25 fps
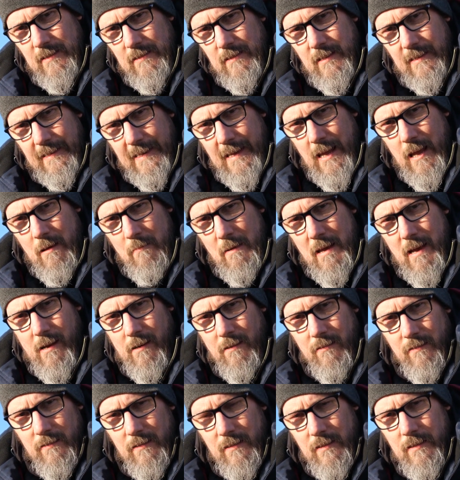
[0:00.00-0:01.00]
that came
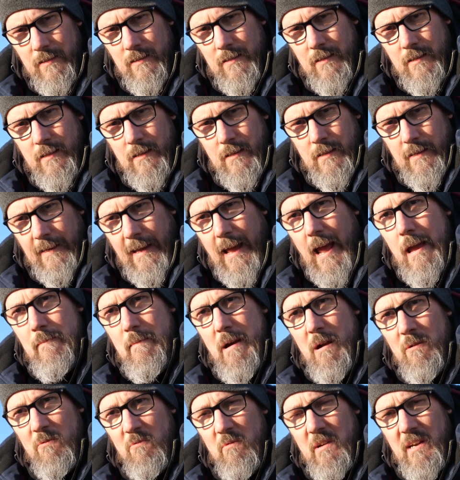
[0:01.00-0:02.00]
out
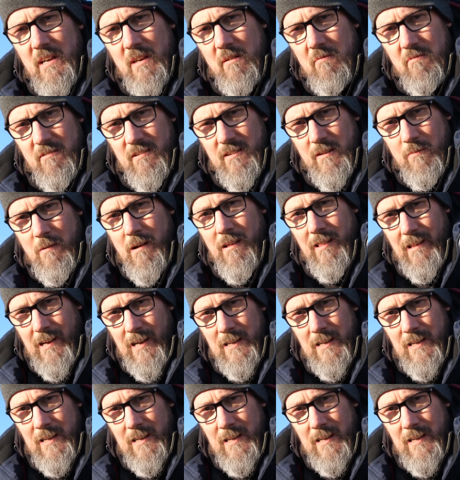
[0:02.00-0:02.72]
really well.